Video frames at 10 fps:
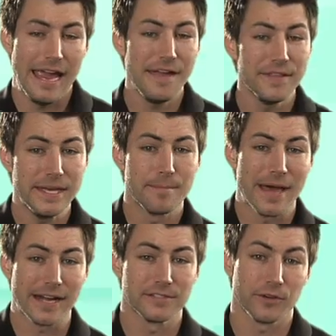and the
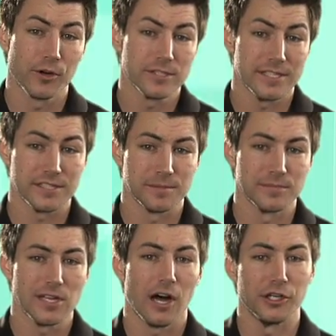impact of Earth
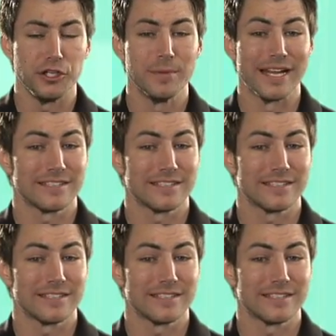systems on human